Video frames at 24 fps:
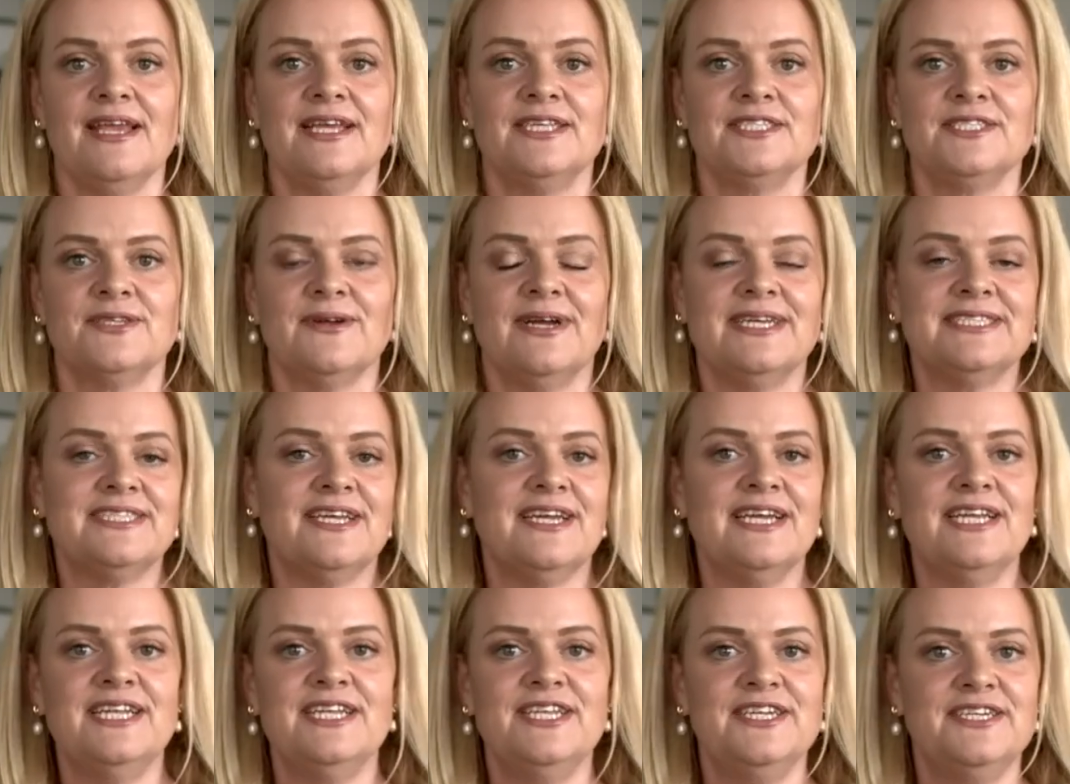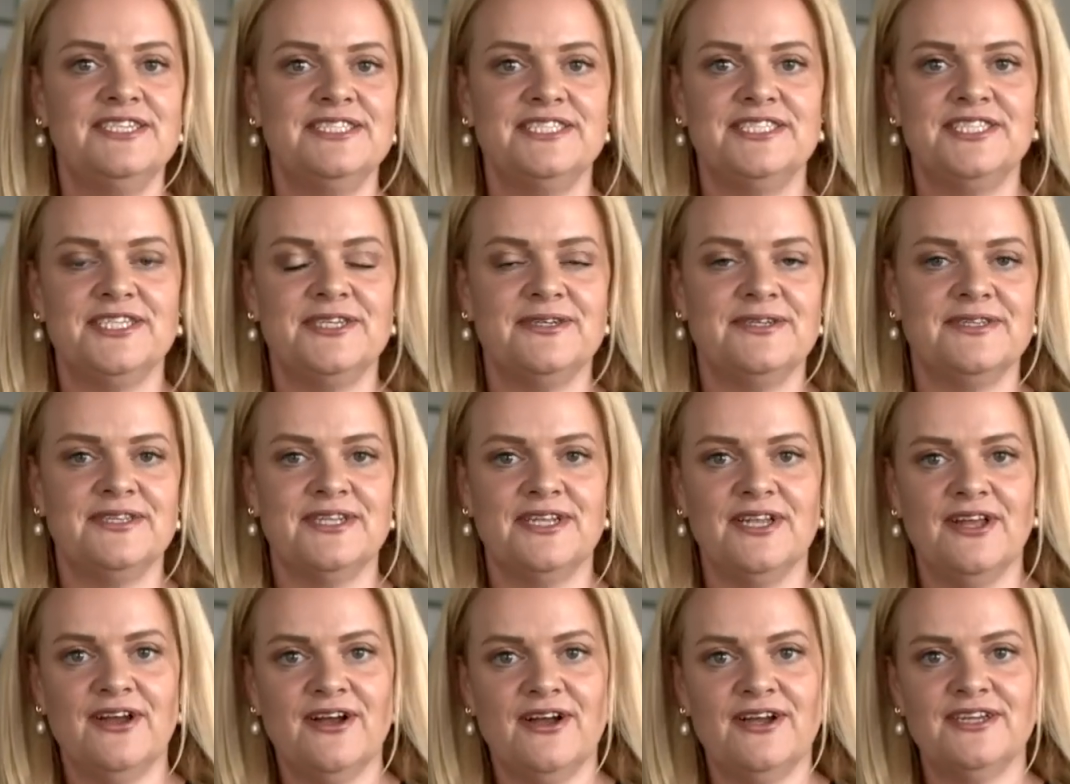So as I alluded to in the
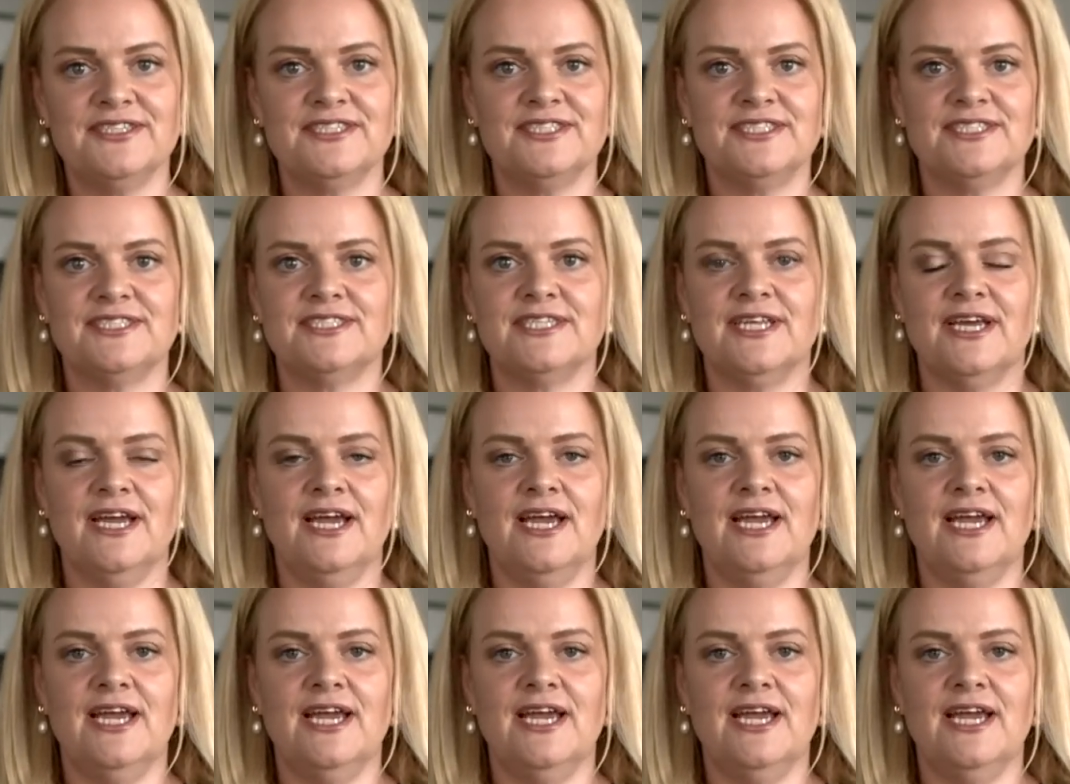last,